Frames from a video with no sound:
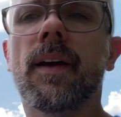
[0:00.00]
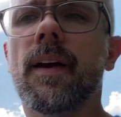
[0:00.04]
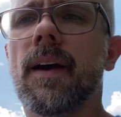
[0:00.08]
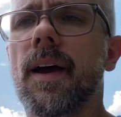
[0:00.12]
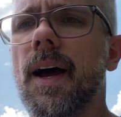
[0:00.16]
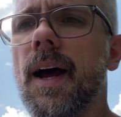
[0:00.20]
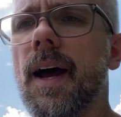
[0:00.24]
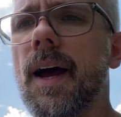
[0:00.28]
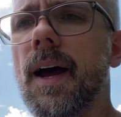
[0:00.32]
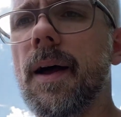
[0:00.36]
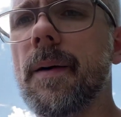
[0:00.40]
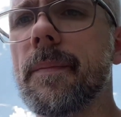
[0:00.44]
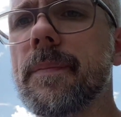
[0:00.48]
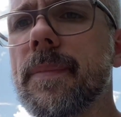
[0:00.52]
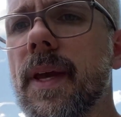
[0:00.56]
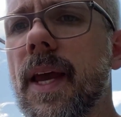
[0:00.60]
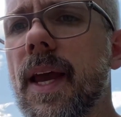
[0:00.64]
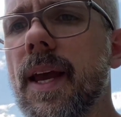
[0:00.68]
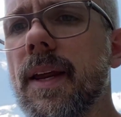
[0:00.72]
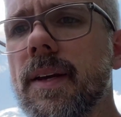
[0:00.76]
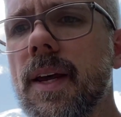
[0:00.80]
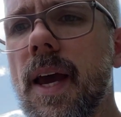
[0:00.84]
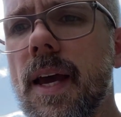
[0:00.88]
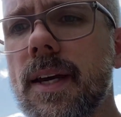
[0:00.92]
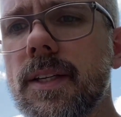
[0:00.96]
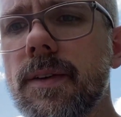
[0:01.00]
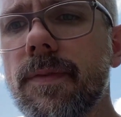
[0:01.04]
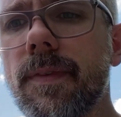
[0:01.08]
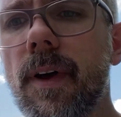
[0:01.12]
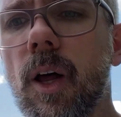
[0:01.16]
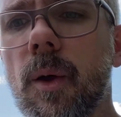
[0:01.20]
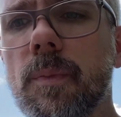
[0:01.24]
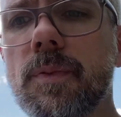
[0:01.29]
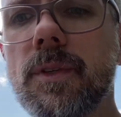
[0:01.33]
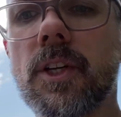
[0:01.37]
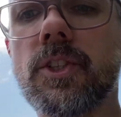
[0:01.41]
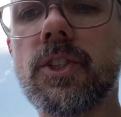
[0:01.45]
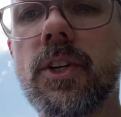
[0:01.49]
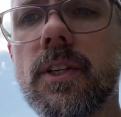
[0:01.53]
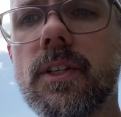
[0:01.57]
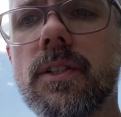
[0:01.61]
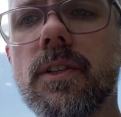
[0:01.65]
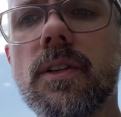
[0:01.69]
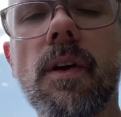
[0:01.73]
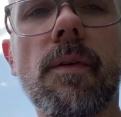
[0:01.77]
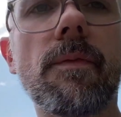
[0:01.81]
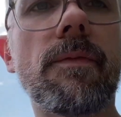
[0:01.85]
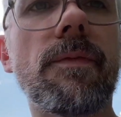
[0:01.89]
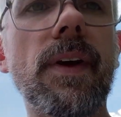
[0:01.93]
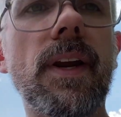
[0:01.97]
and develop such things
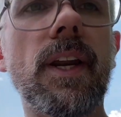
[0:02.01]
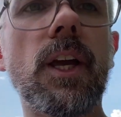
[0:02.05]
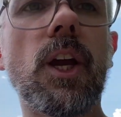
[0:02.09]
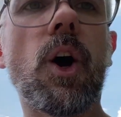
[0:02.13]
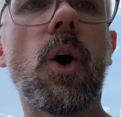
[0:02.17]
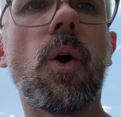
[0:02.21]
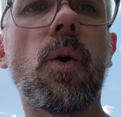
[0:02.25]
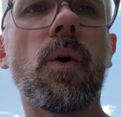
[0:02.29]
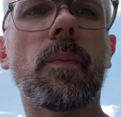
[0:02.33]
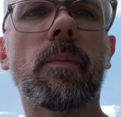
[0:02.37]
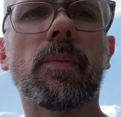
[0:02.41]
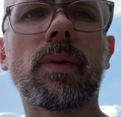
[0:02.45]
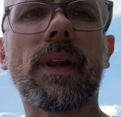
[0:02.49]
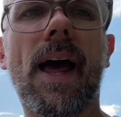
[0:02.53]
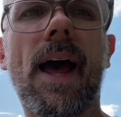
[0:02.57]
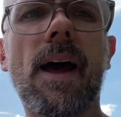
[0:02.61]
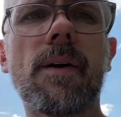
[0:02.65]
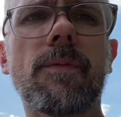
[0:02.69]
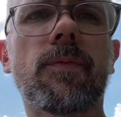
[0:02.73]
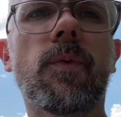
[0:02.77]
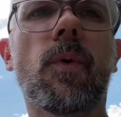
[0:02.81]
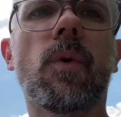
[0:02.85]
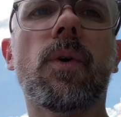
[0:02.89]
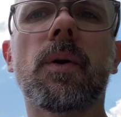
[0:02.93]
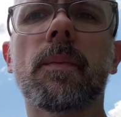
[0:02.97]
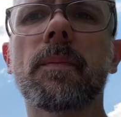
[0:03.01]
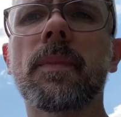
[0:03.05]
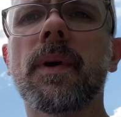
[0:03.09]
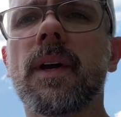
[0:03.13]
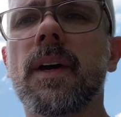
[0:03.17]
as a video platform